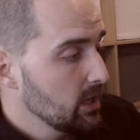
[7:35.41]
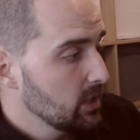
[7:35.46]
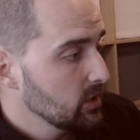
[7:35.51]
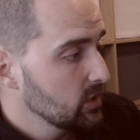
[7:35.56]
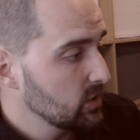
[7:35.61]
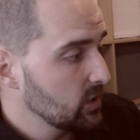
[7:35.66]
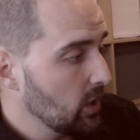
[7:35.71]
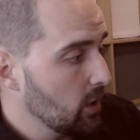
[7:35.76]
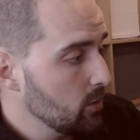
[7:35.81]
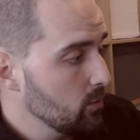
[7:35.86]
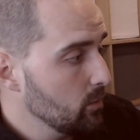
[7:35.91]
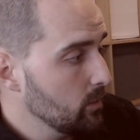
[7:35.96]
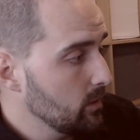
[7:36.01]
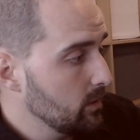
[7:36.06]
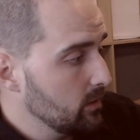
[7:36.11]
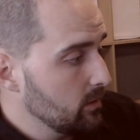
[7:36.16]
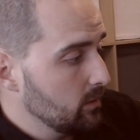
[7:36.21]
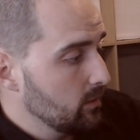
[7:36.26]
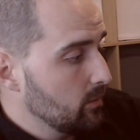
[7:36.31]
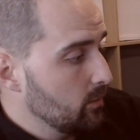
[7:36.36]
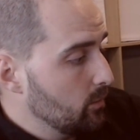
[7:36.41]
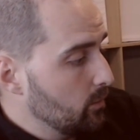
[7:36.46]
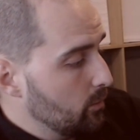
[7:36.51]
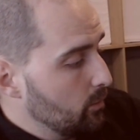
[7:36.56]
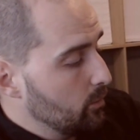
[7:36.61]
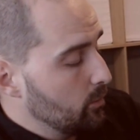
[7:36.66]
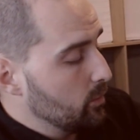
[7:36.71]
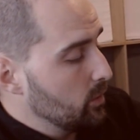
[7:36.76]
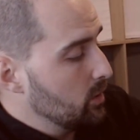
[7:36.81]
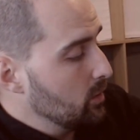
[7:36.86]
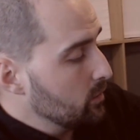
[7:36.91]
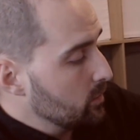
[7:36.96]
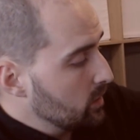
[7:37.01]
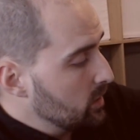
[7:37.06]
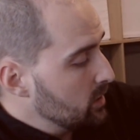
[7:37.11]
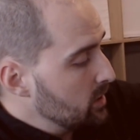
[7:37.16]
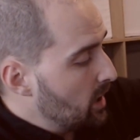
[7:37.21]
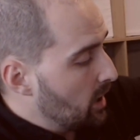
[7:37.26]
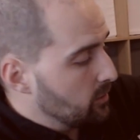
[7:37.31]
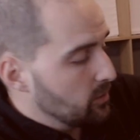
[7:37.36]
So
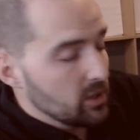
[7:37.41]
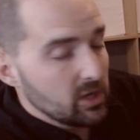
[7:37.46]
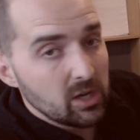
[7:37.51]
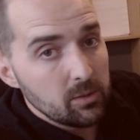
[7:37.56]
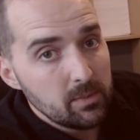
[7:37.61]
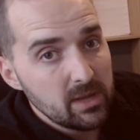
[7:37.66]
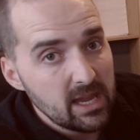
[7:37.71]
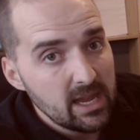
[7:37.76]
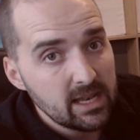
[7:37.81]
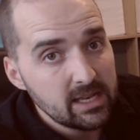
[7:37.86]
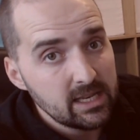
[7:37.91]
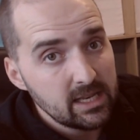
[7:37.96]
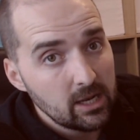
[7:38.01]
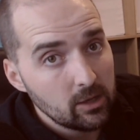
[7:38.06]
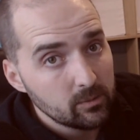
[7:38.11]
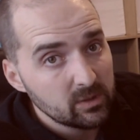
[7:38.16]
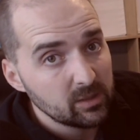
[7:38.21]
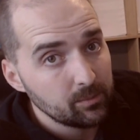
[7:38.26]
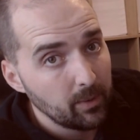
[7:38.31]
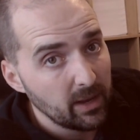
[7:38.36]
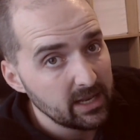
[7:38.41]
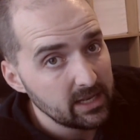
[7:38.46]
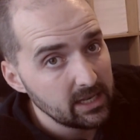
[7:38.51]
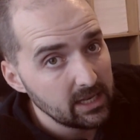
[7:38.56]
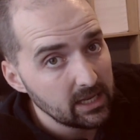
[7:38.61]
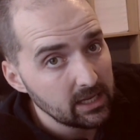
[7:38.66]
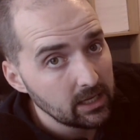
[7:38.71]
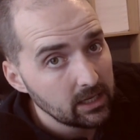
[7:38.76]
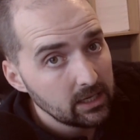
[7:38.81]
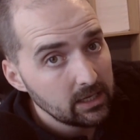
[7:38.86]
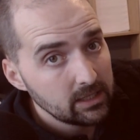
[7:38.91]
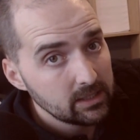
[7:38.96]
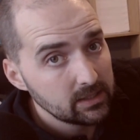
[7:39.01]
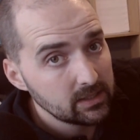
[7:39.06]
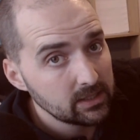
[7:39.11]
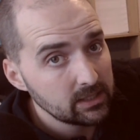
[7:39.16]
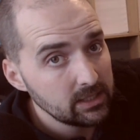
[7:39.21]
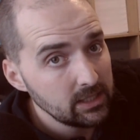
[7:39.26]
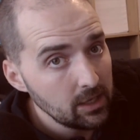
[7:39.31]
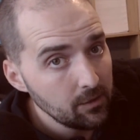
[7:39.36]
you know you're going to be ending up spending
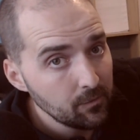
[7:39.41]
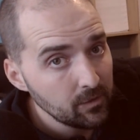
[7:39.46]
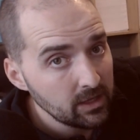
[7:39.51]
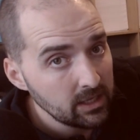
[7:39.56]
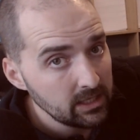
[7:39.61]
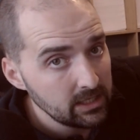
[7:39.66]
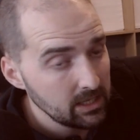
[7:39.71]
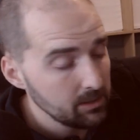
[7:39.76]
significantly